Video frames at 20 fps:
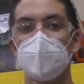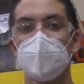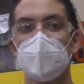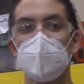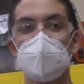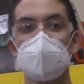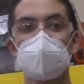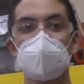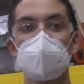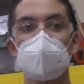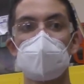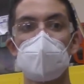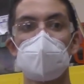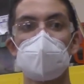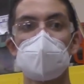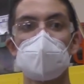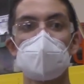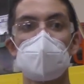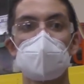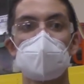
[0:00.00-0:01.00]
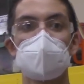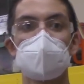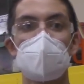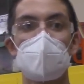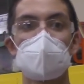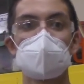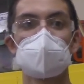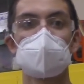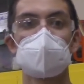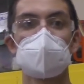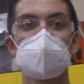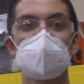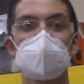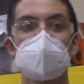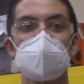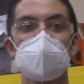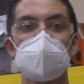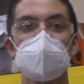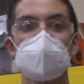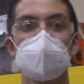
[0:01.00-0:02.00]
It's worth noting that the tasks and
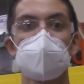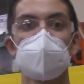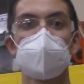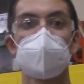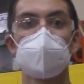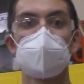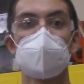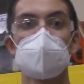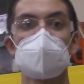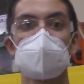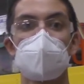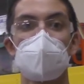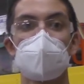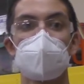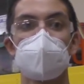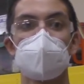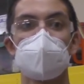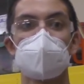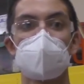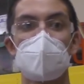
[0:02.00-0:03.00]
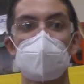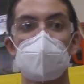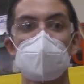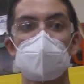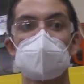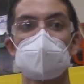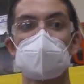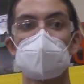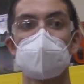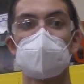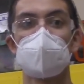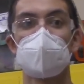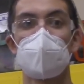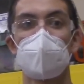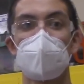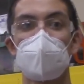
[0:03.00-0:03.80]
skills you'll learn as part of your time on the team